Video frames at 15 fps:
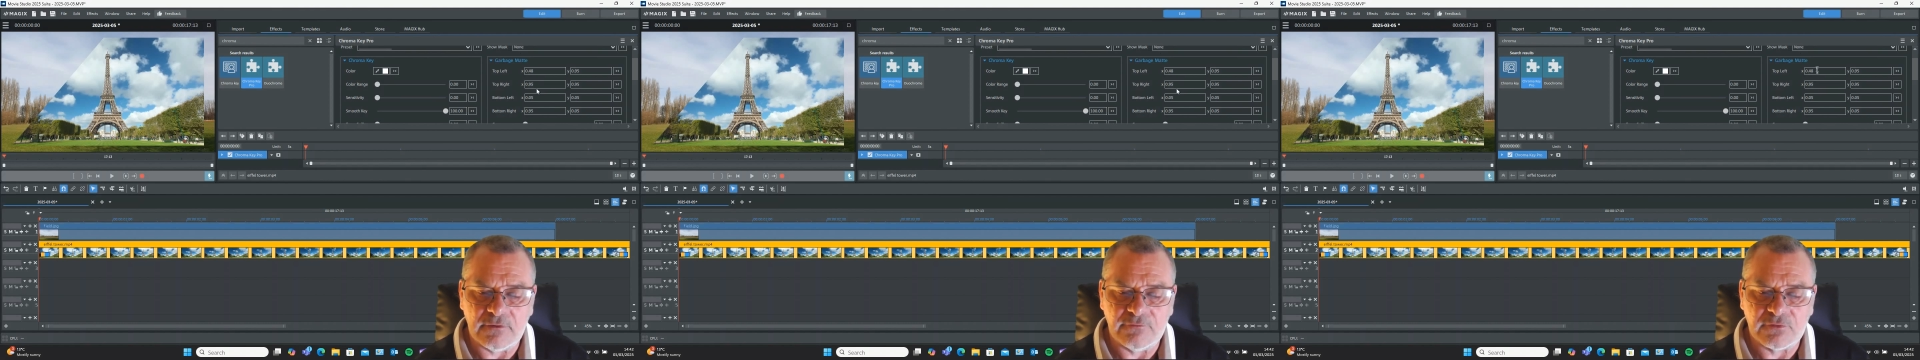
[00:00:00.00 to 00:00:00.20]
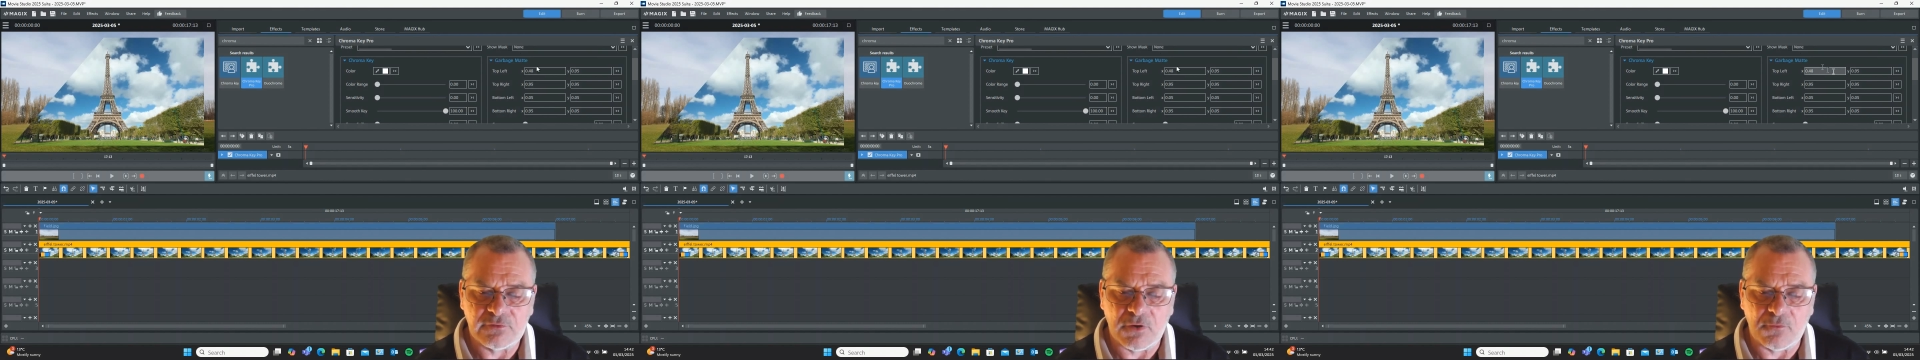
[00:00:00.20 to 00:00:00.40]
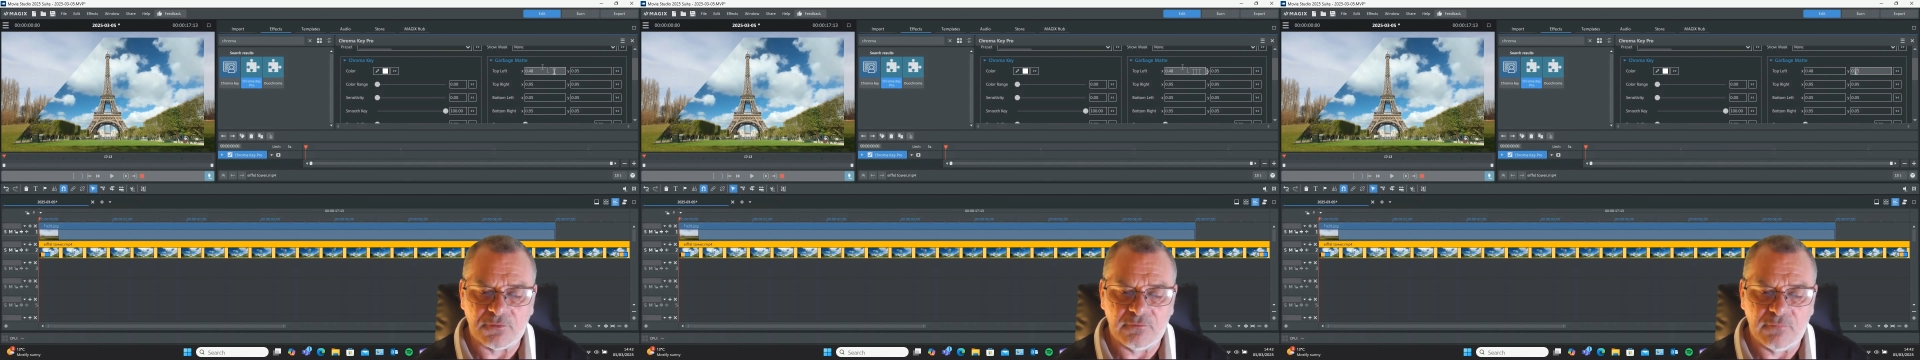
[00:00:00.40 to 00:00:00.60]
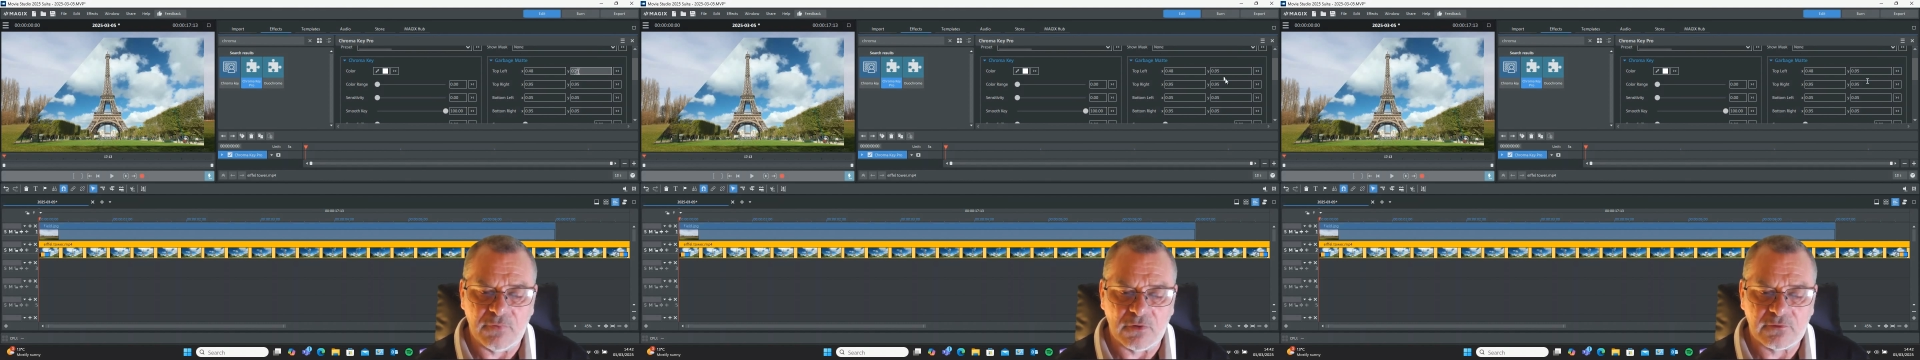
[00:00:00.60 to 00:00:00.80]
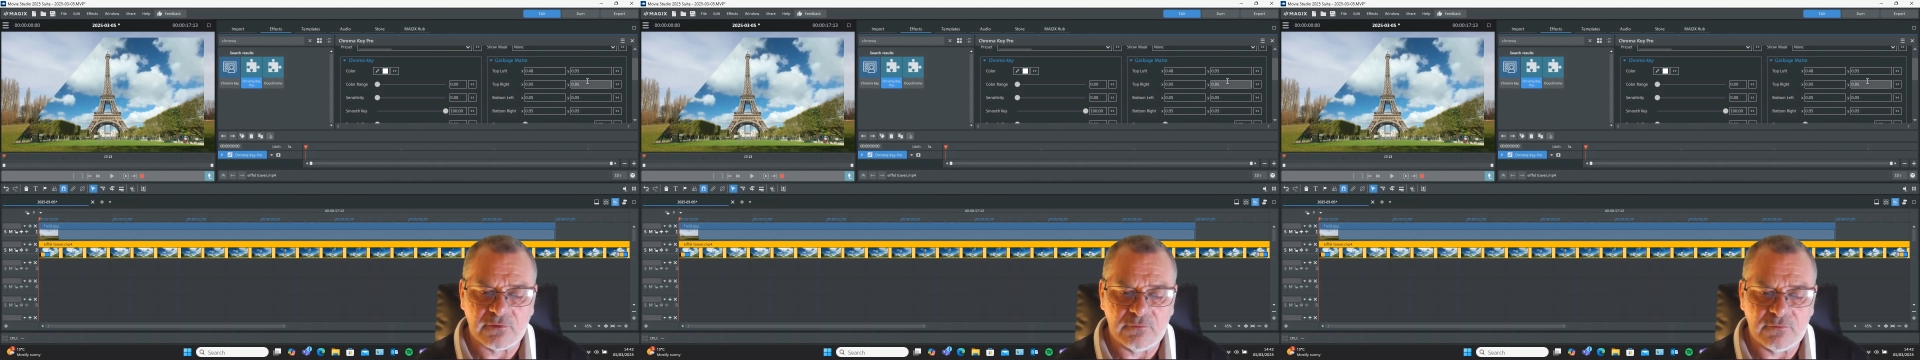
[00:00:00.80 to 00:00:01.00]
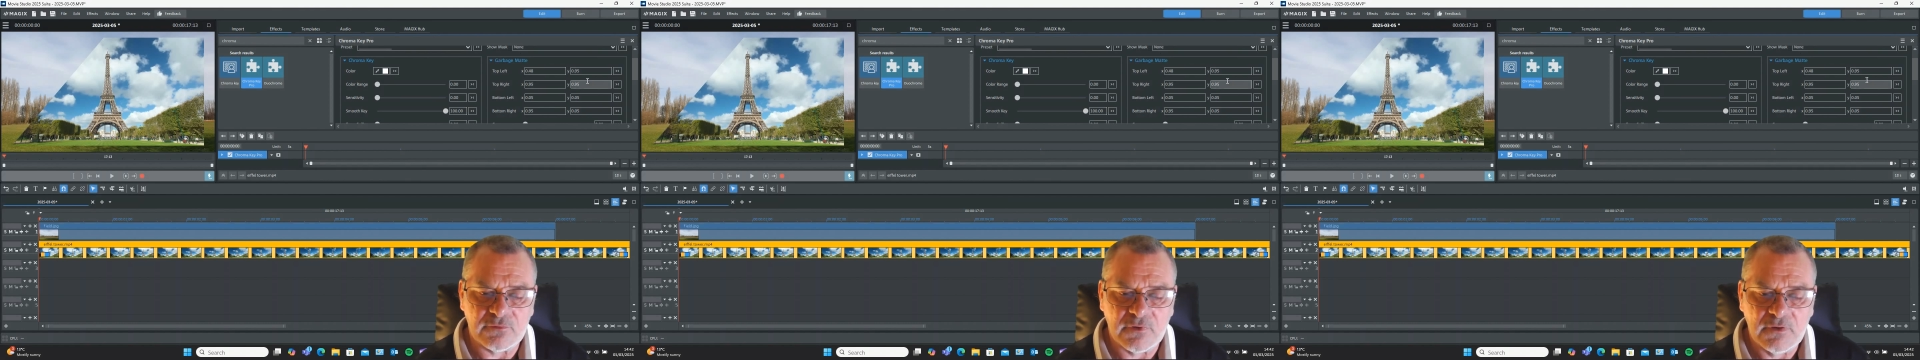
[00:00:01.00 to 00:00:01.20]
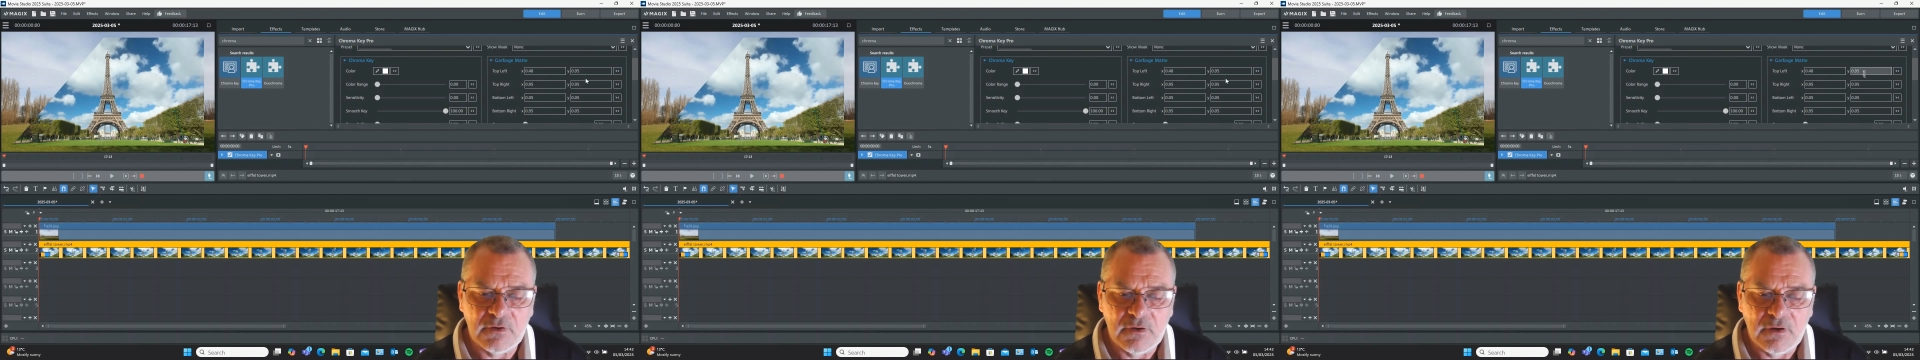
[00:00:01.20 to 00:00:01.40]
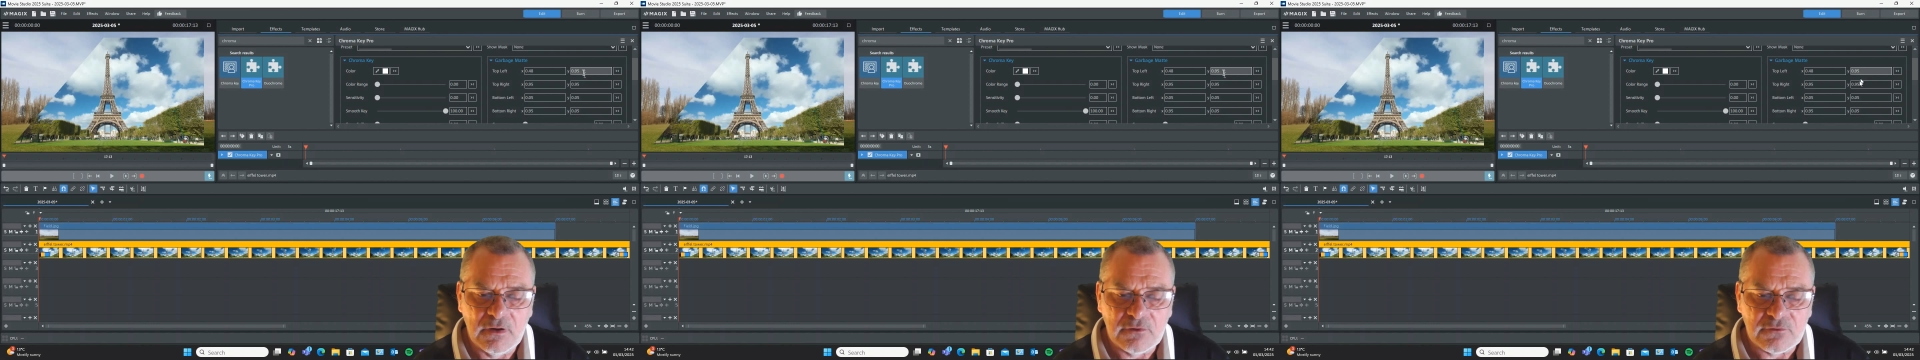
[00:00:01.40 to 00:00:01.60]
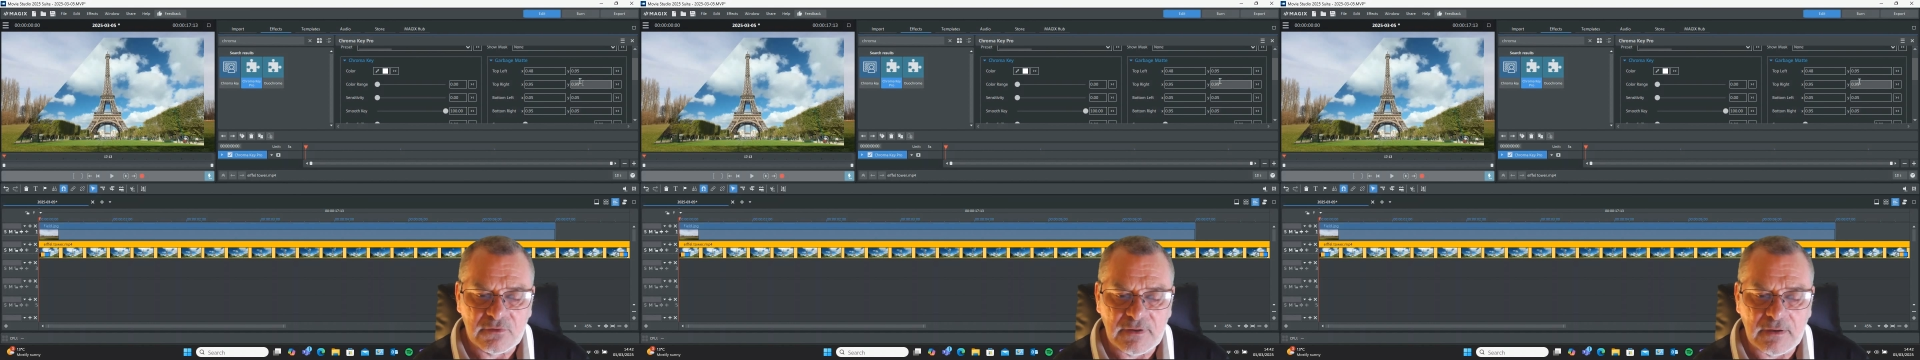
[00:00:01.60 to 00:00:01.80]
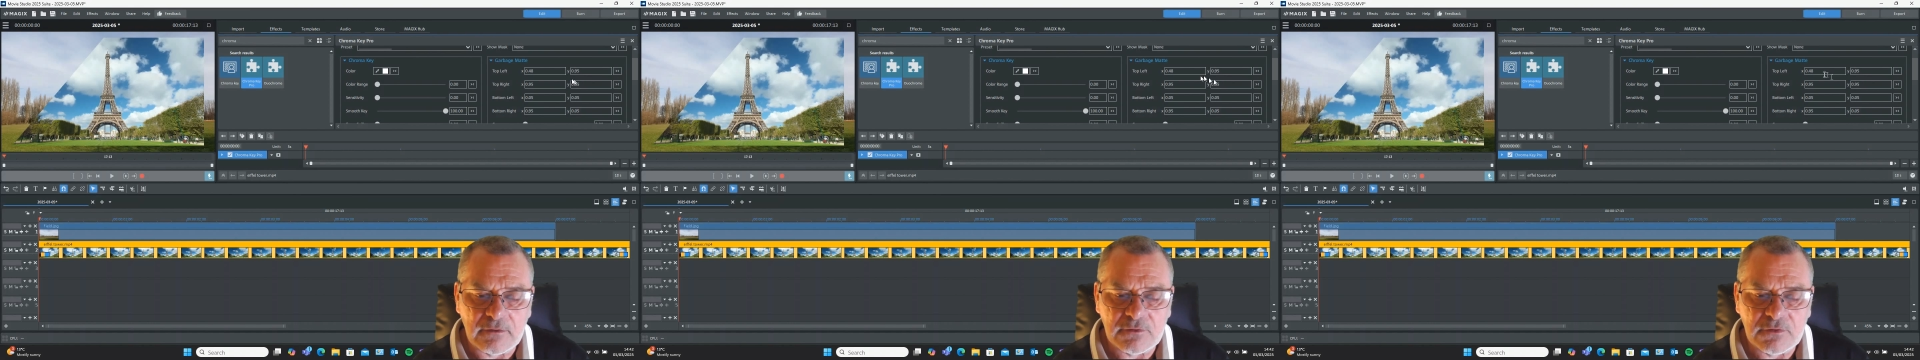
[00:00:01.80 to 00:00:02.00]
the tops and bottoms. So
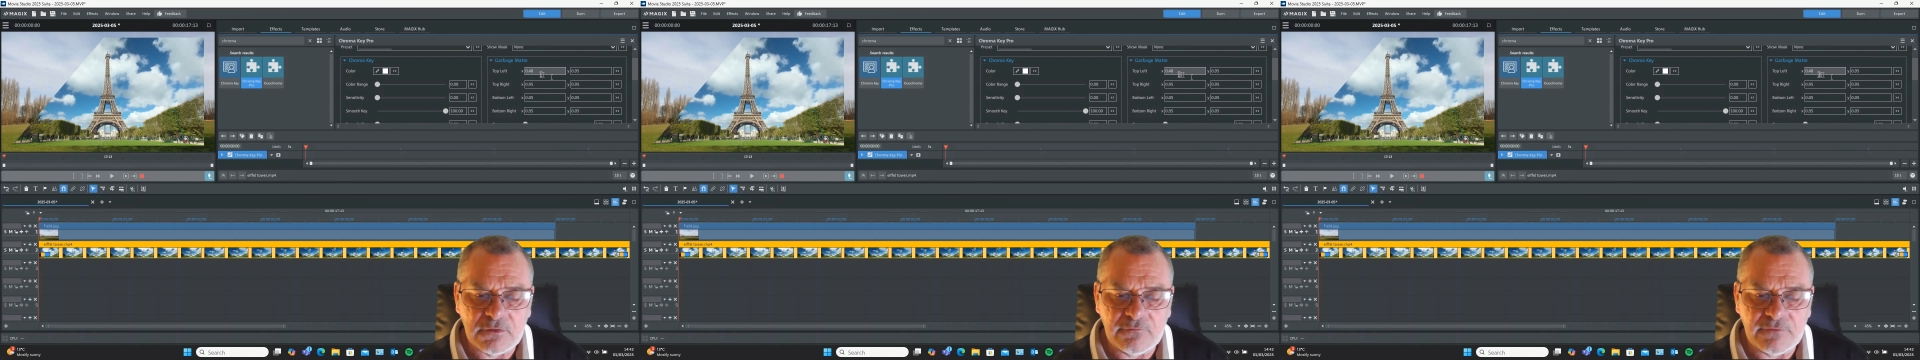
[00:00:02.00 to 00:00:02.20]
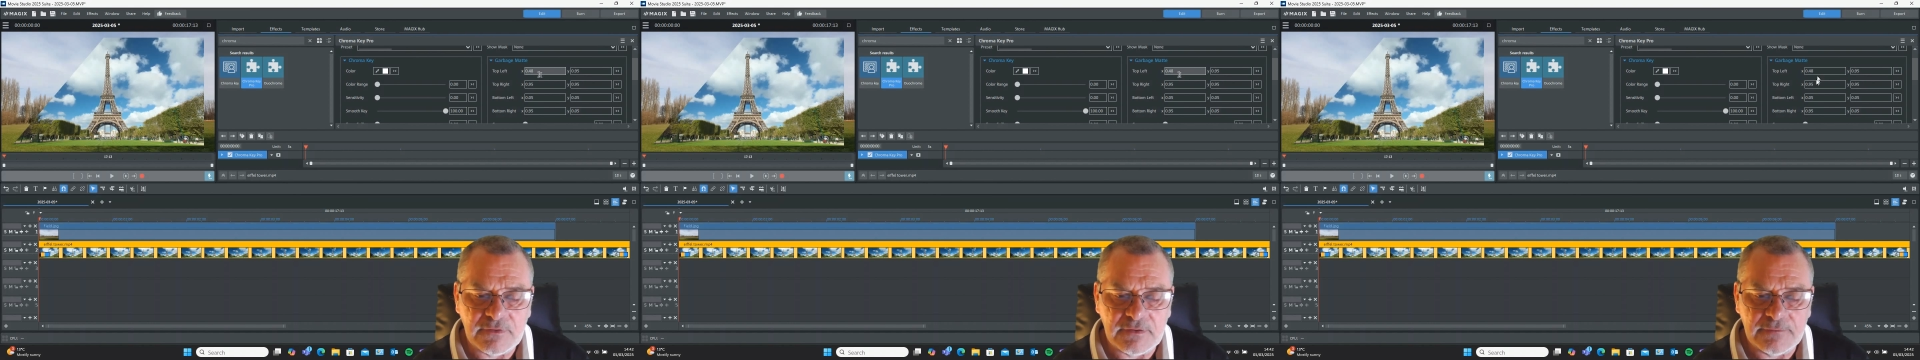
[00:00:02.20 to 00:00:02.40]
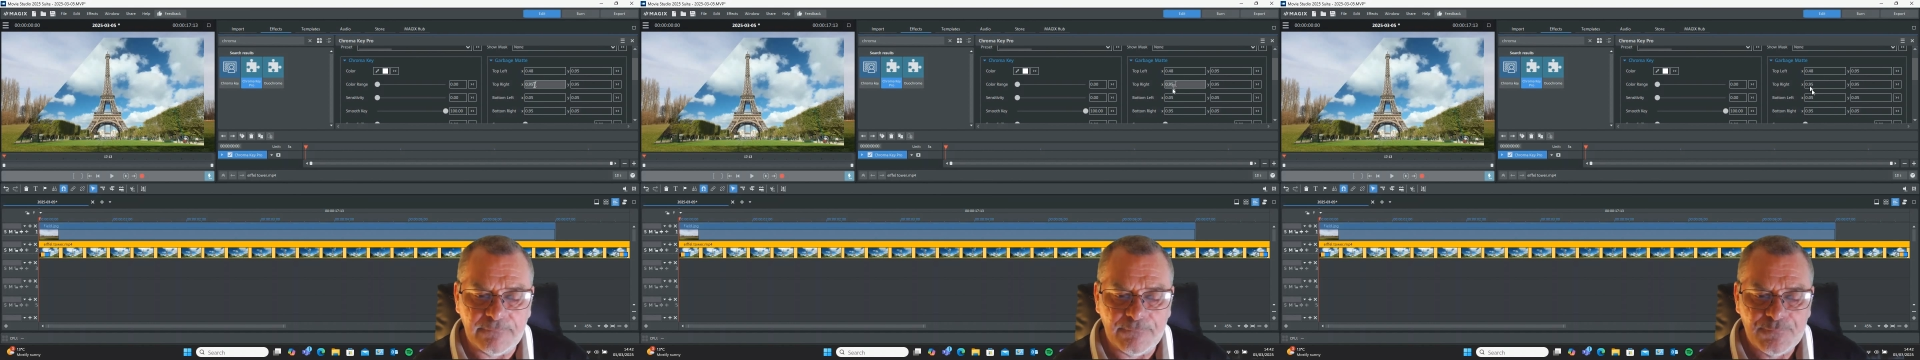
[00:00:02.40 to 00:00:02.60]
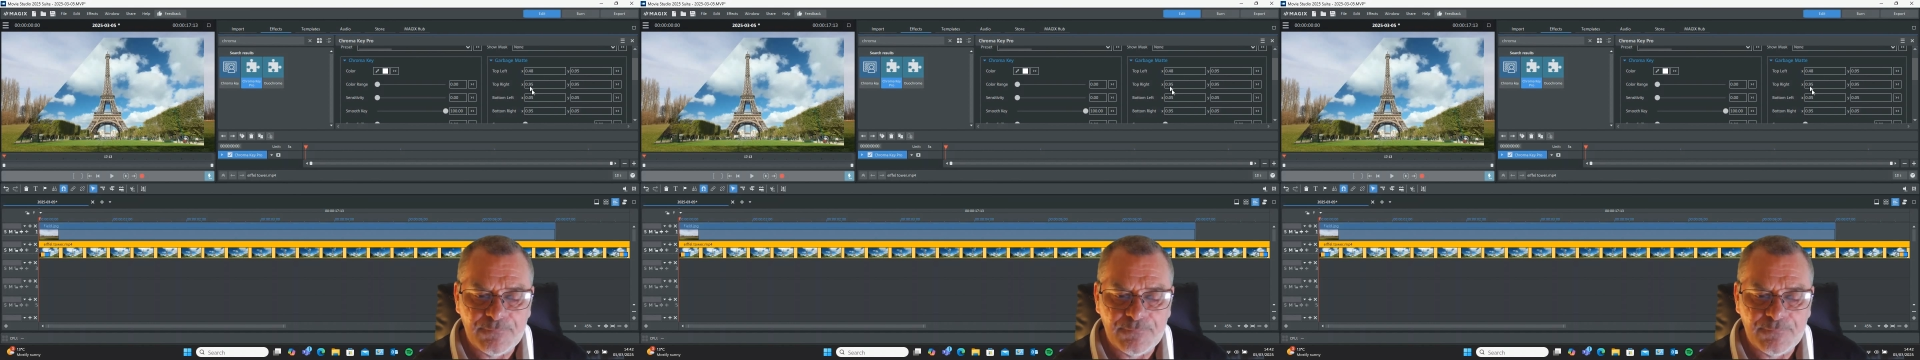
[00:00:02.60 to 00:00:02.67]
now I'm going to do